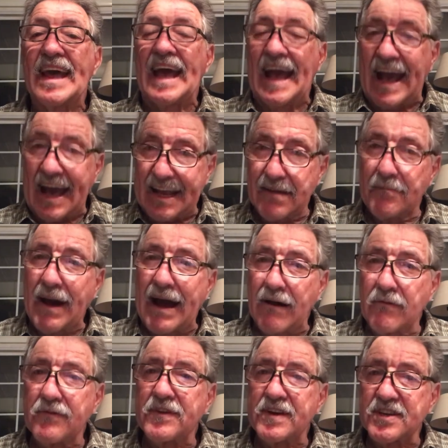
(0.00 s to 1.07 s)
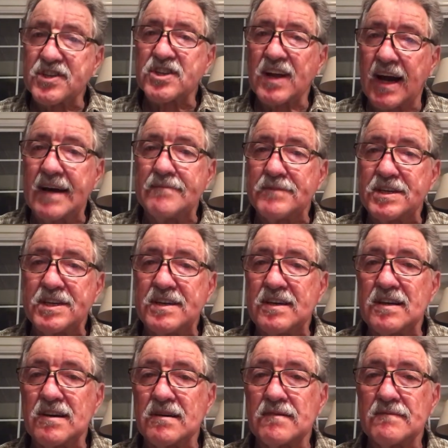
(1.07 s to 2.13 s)
at about this time of the
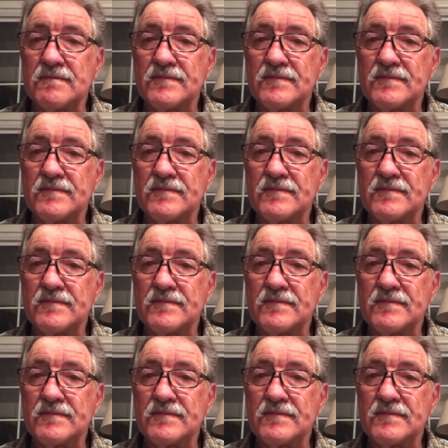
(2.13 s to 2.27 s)
year.